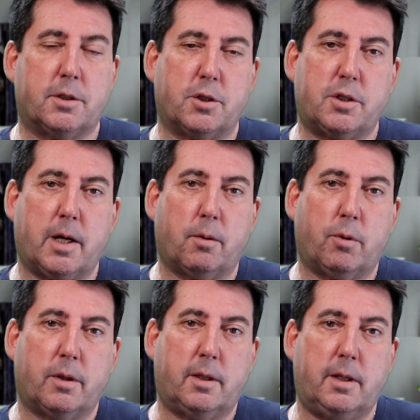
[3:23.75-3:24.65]
to share
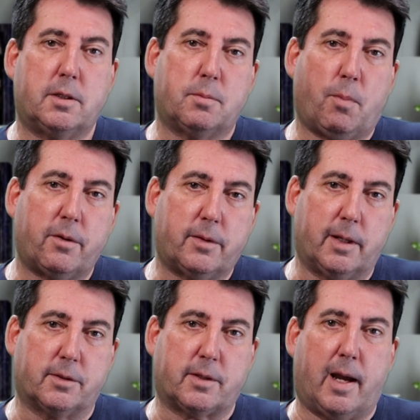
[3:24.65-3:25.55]
with the
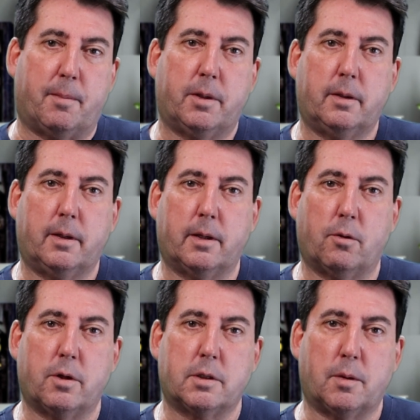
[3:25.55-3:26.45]
SmartThings app in
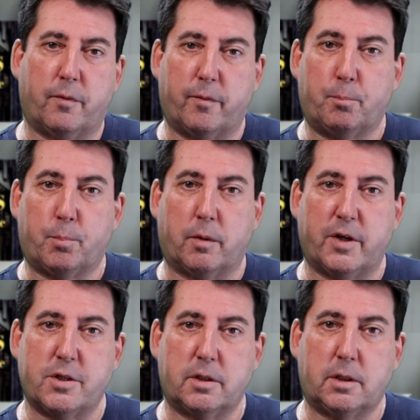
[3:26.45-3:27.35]
order to
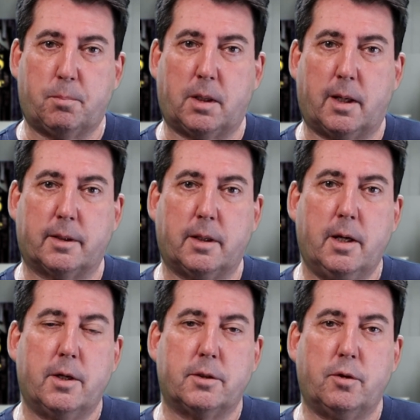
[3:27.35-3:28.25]
provision the plug
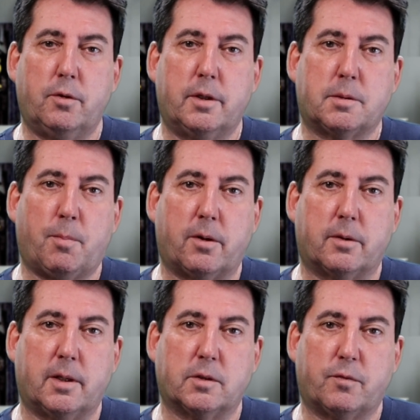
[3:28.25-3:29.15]
to the
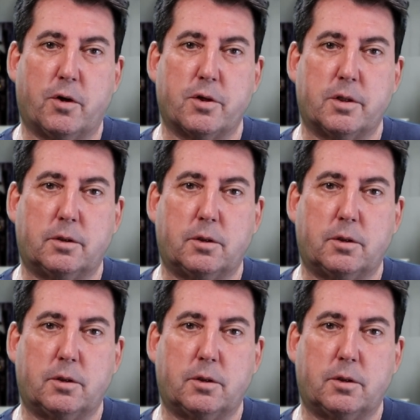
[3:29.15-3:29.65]
SmartThings version